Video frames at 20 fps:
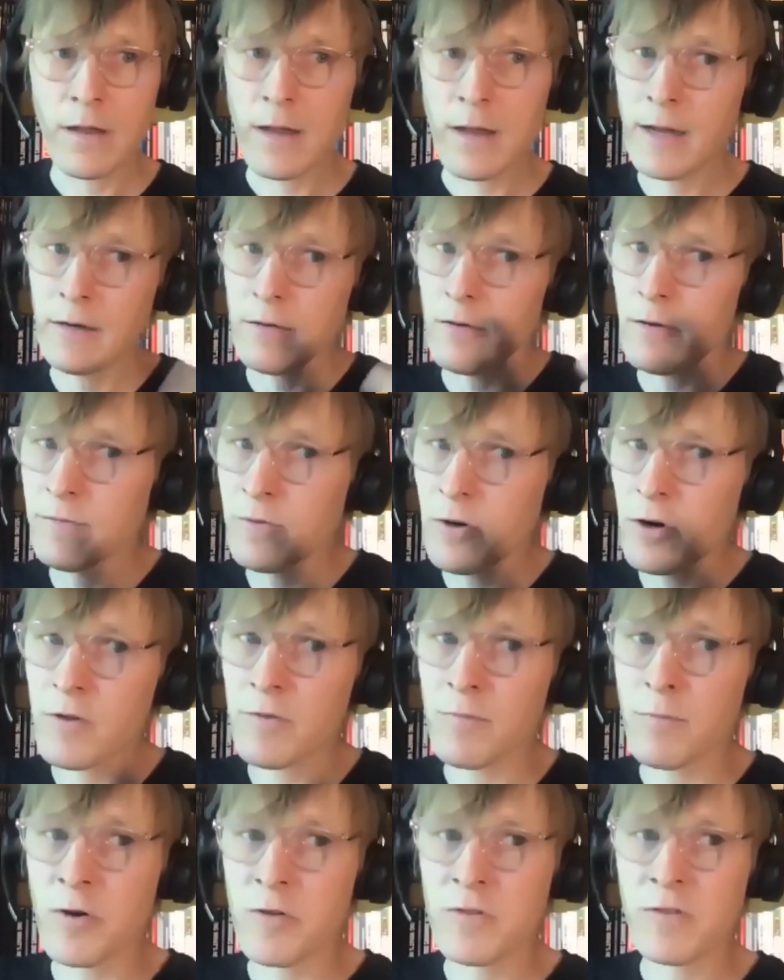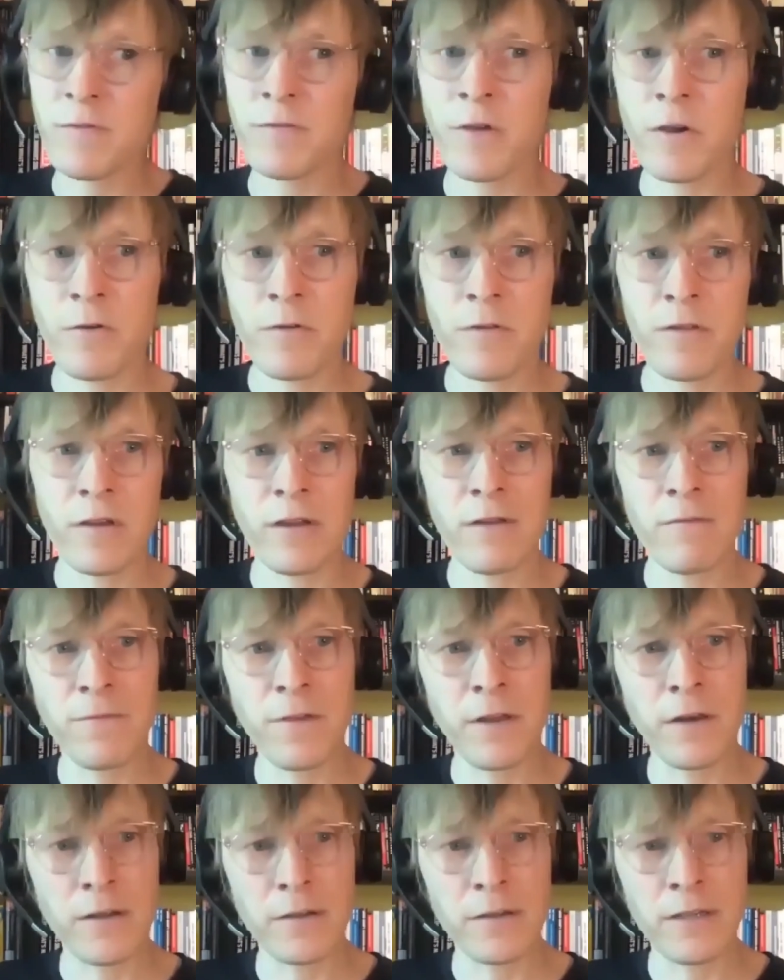And of course, most of those in
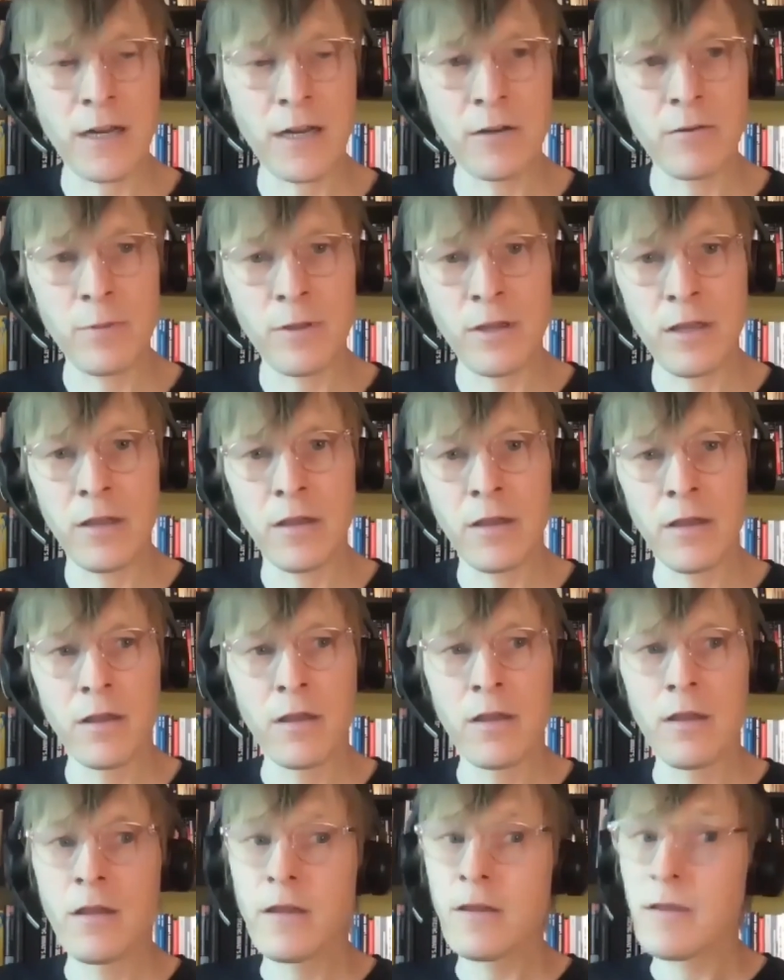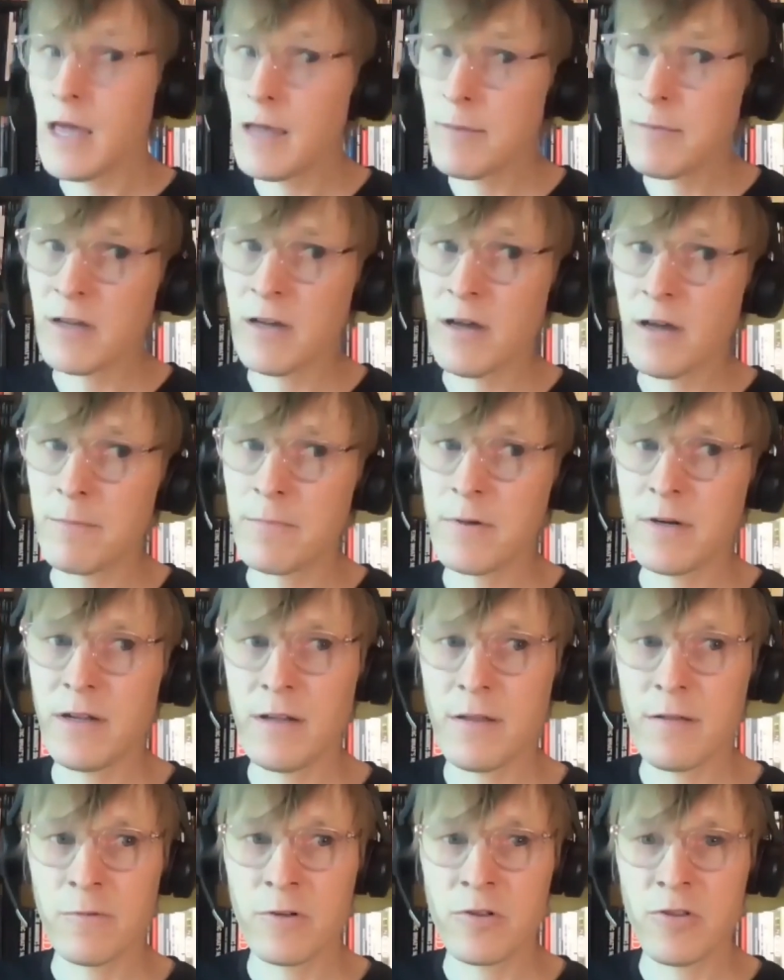Finland tend to be gaming
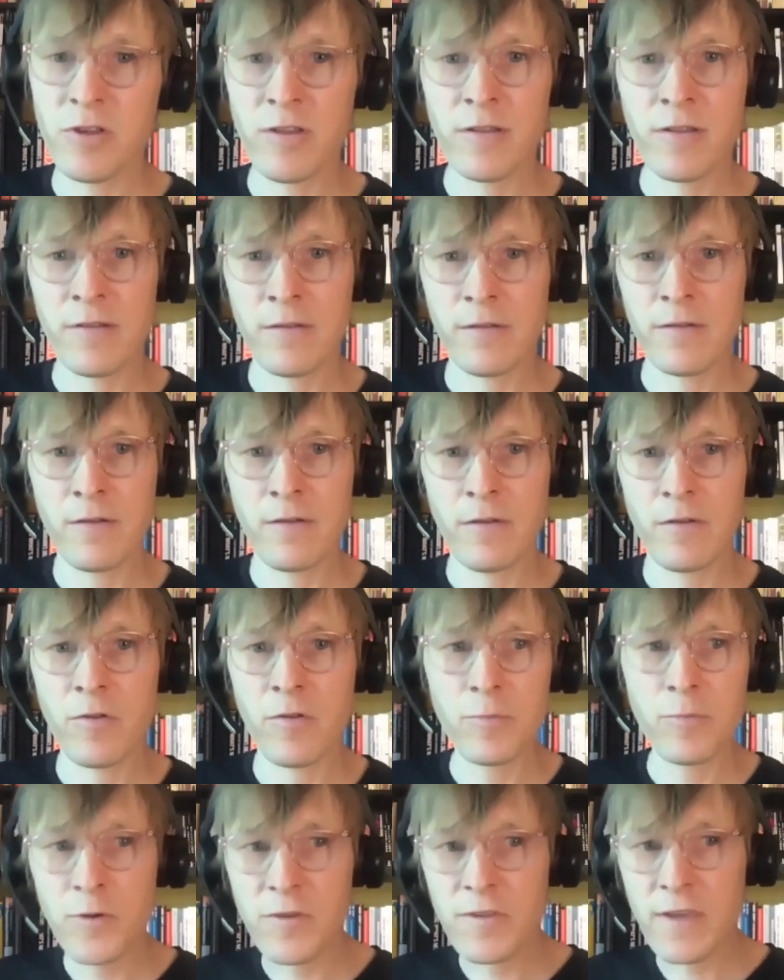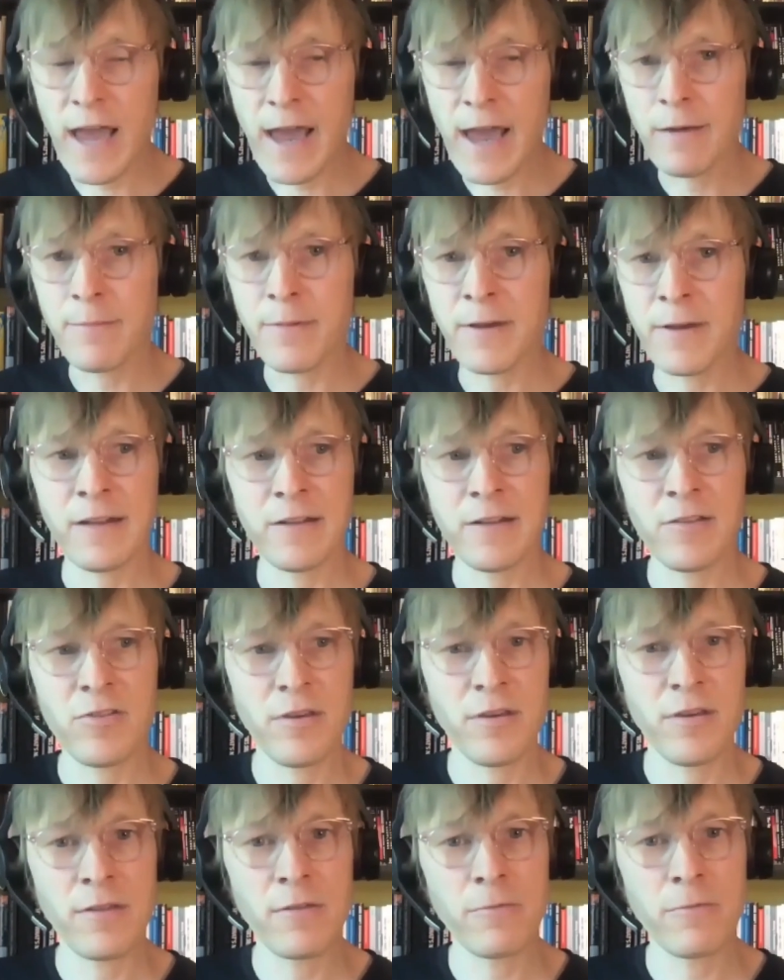companies, which is super sad, but that's
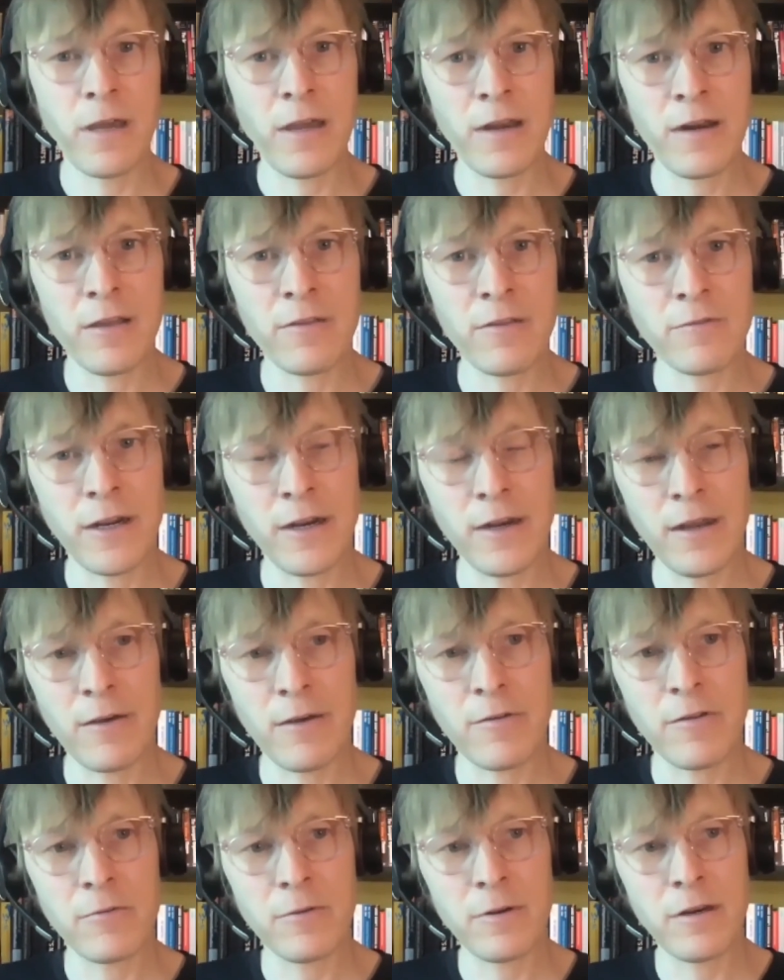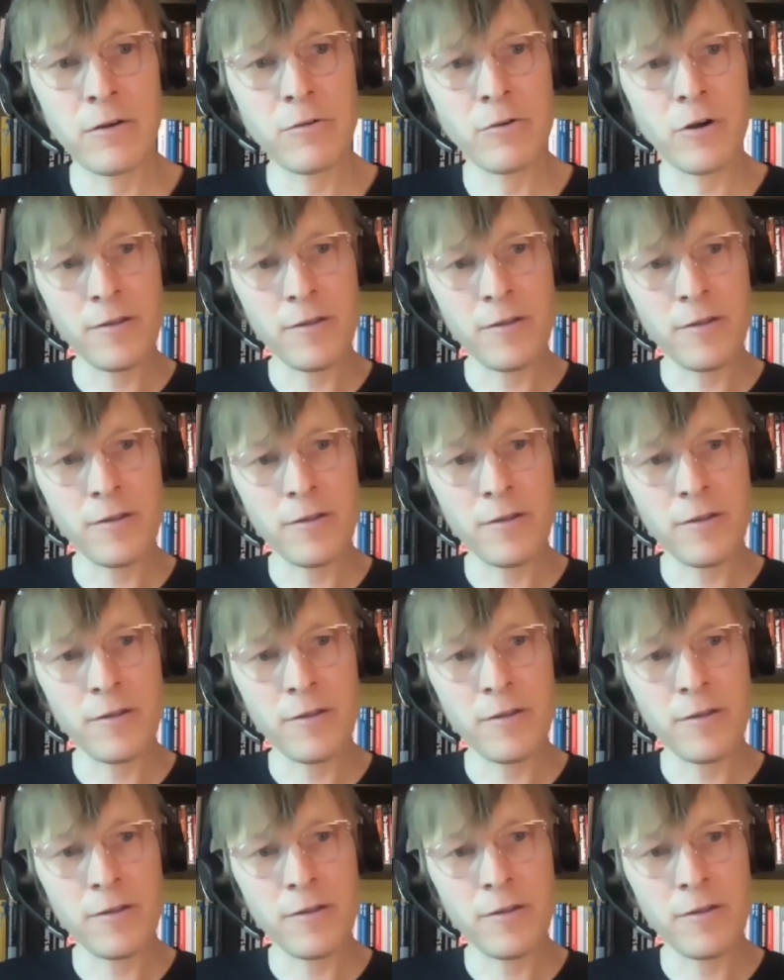just the way it is right now. So we need to